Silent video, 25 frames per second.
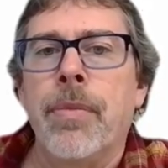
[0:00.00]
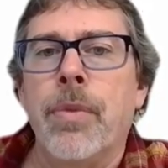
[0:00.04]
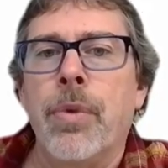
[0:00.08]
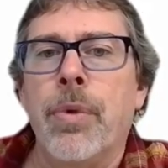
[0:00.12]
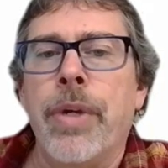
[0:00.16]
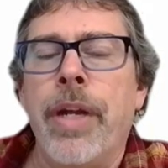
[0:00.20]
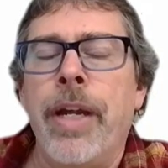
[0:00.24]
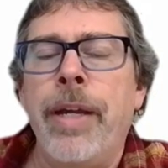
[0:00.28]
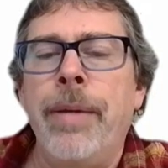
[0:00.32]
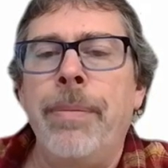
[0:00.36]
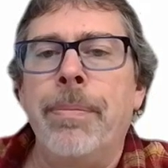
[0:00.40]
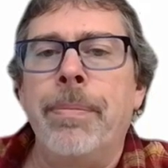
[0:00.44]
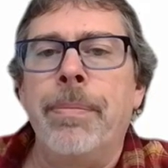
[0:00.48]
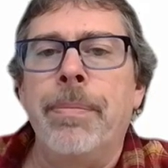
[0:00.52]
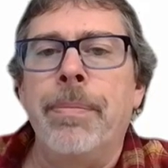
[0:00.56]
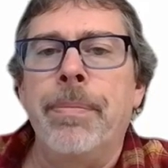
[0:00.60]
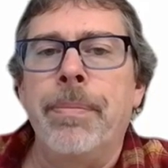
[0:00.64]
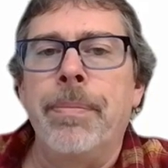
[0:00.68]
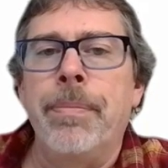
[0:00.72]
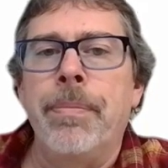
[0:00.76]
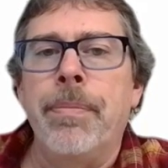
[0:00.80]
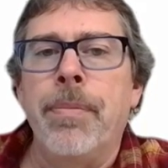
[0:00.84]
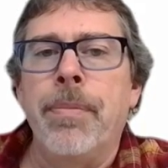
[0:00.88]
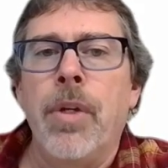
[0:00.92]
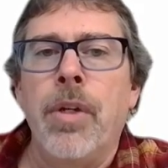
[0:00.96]
Okay,
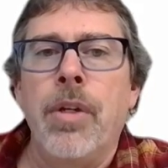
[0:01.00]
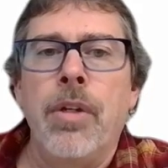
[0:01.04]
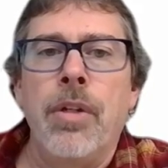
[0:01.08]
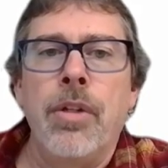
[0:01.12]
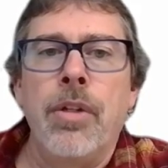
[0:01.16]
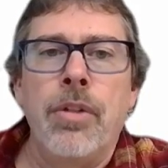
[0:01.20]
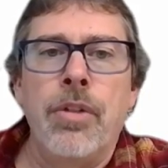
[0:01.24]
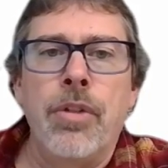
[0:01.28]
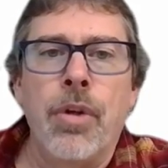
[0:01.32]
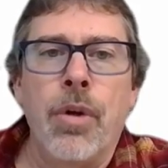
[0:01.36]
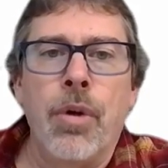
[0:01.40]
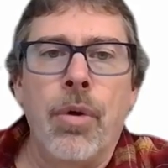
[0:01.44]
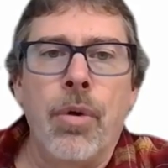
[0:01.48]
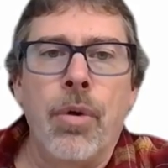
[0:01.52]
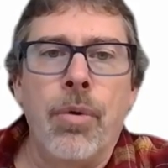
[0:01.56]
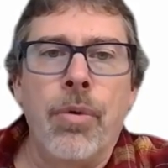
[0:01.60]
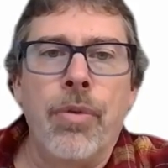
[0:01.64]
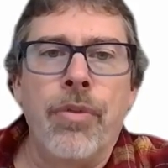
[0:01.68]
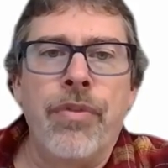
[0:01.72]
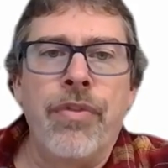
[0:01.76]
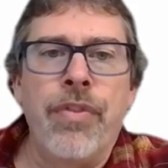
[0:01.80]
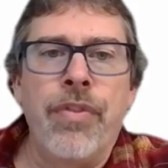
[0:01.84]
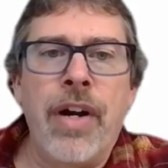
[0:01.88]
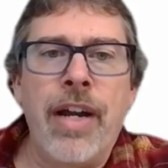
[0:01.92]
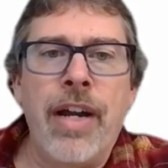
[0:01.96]
so
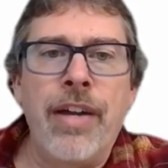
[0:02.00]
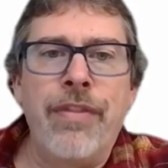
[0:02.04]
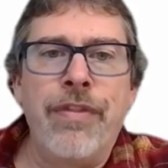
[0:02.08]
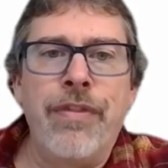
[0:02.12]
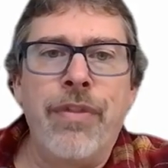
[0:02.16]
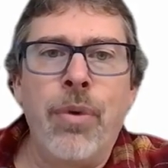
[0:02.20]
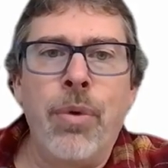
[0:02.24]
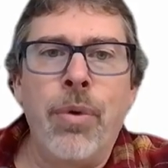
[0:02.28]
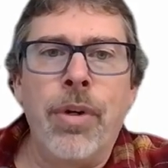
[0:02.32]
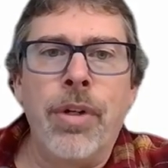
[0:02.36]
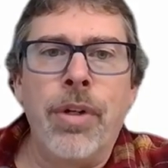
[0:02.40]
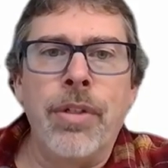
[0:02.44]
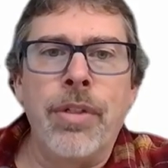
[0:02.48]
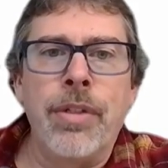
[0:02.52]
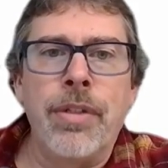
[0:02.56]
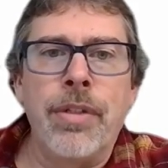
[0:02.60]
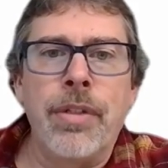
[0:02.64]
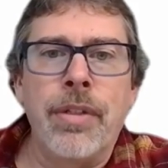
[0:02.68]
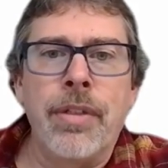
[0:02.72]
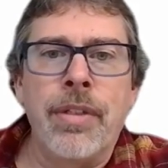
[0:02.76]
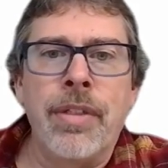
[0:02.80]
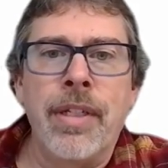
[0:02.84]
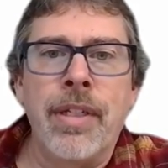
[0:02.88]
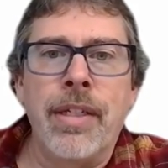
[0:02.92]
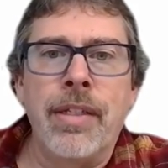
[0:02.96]
5/4,
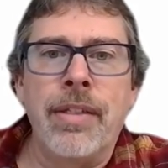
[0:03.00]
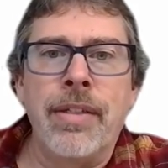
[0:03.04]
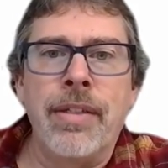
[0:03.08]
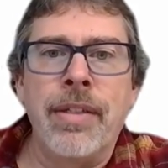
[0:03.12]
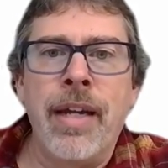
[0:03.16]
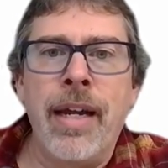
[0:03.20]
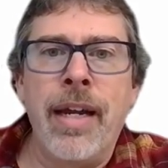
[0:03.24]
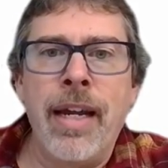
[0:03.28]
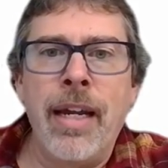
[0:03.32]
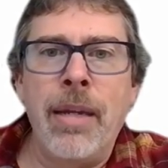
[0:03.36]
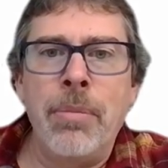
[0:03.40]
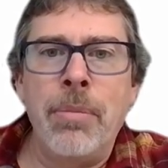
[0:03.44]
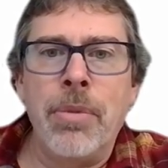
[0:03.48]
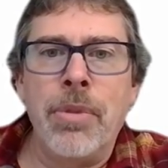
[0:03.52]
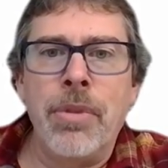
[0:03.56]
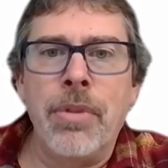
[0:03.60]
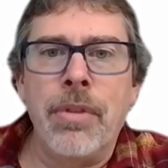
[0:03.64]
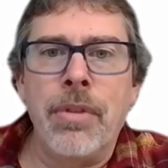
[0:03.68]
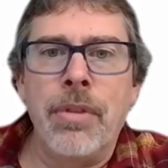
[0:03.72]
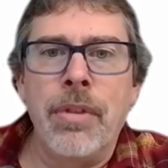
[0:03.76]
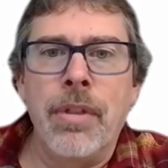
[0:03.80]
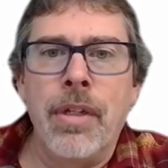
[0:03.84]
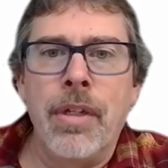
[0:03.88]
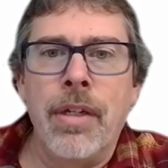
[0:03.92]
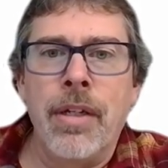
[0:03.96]
6 times.
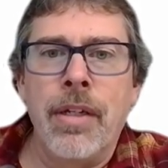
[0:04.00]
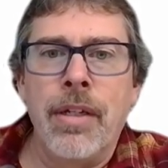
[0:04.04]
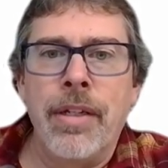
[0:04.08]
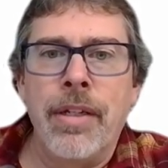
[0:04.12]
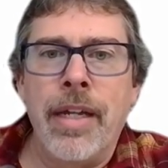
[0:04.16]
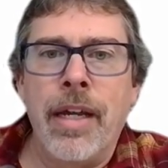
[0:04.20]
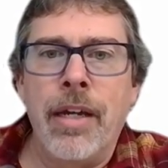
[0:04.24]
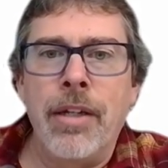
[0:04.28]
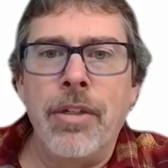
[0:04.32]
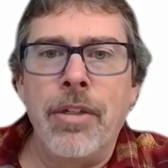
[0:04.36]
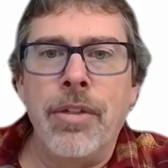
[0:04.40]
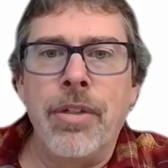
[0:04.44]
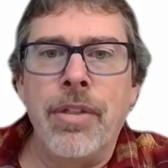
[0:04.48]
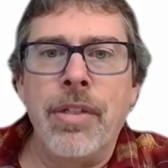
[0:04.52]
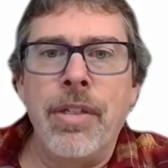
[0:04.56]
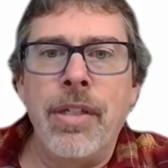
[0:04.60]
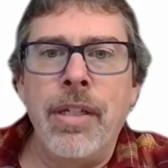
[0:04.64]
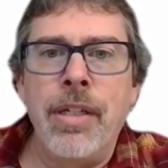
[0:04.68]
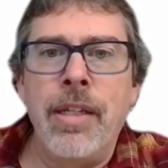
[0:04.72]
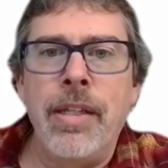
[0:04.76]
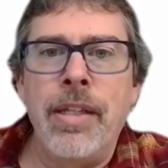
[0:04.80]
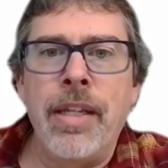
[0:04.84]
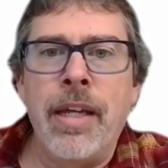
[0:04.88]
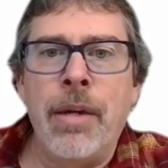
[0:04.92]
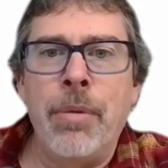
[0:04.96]
Now you
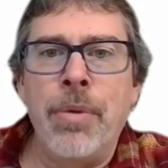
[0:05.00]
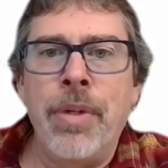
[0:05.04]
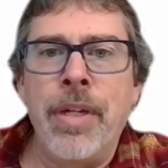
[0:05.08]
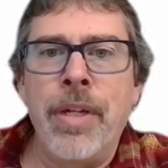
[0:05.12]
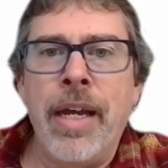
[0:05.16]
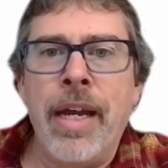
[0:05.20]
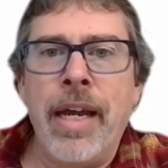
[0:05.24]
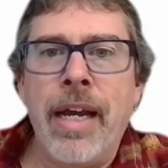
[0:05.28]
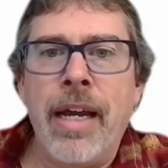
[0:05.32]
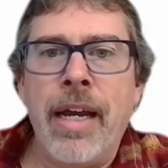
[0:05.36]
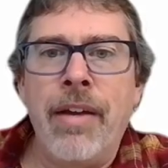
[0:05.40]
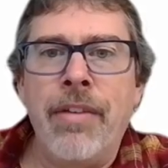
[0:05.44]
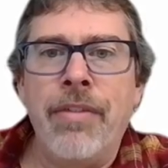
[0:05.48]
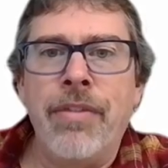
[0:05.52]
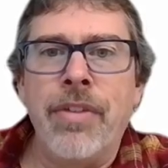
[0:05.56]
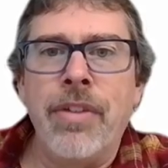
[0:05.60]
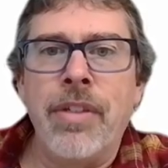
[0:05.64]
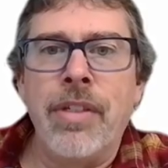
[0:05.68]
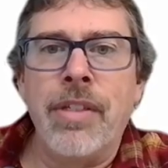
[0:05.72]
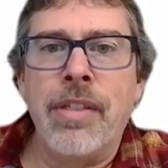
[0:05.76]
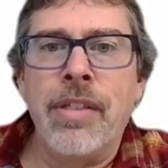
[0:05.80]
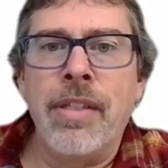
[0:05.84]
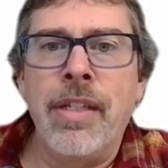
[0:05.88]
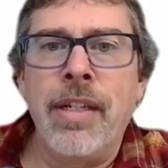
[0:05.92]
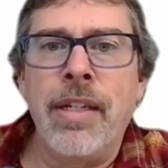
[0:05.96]
see that we have
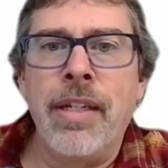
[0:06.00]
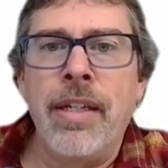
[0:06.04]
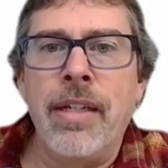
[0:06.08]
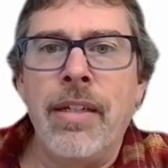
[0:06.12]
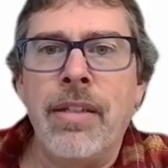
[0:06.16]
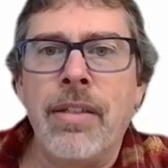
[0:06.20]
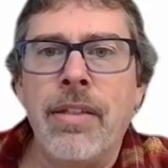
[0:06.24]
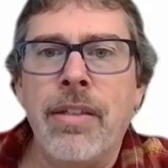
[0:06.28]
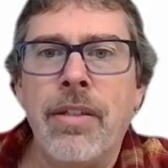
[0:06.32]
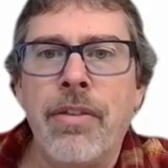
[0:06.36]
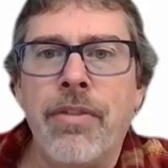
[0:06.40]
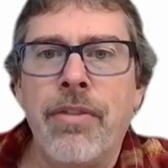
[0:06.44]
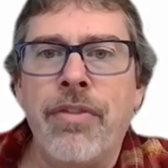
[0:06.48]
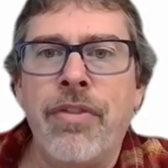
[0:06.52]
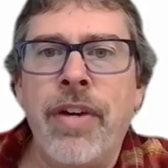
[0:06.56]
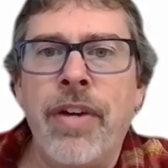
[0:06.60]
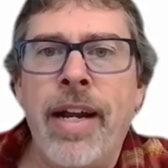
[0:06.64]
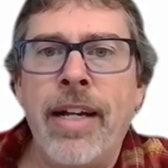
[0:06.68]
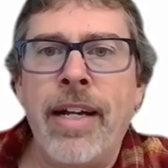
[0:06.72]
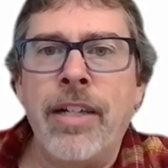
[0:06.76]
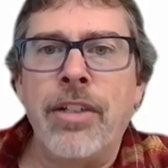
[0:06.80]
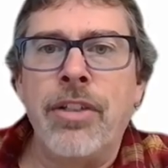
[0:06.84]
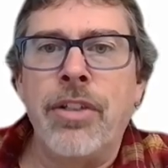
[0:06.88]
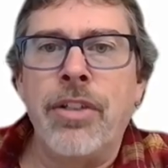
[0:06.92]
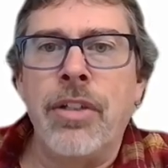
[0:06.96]
6
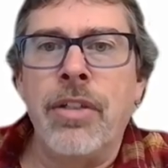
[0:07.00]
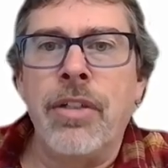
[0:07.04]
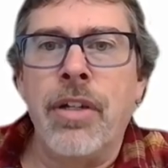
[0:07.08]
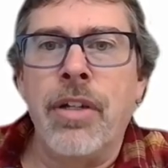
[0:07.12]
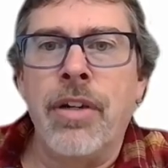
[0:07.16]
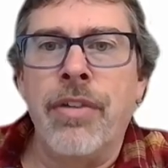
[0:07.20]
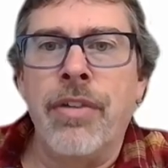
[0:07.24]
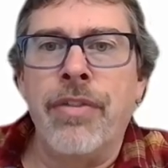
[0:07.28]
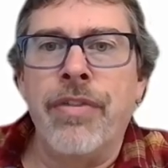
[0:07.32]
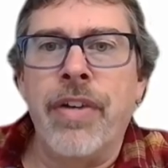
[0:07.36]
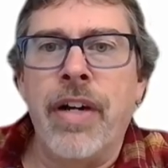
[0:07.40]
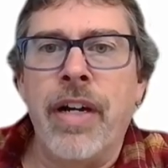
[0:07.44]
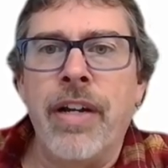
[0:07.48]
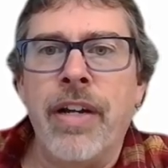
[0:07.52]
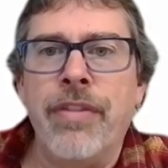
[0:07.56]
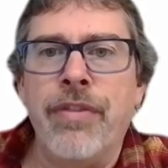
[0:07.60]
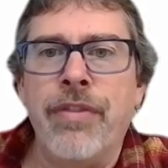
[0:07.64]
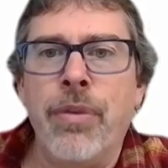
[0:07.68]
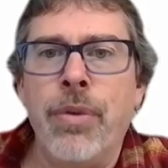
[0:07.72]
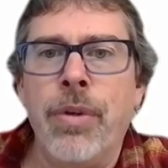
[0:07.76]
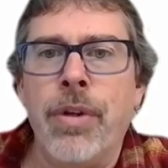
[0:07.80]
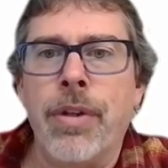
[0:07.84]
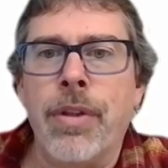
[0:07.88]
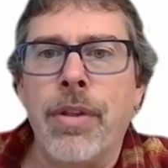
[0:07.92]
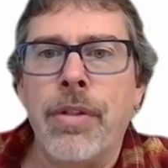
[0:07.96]
fractions of
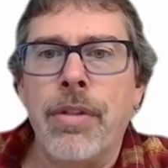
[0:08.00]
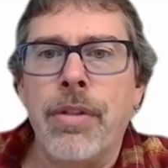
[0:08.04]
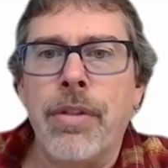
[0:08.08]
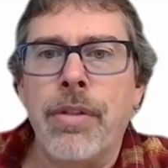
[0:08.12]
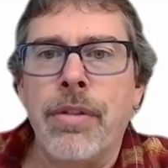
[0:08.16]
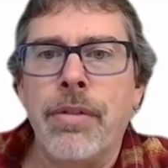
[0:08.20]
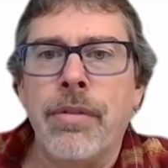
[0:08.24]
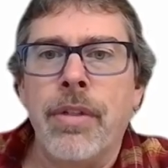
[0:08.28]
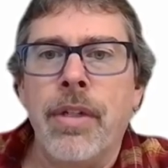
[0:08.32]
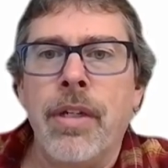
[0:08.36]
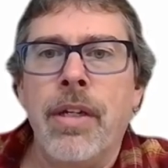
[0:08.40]
5/4.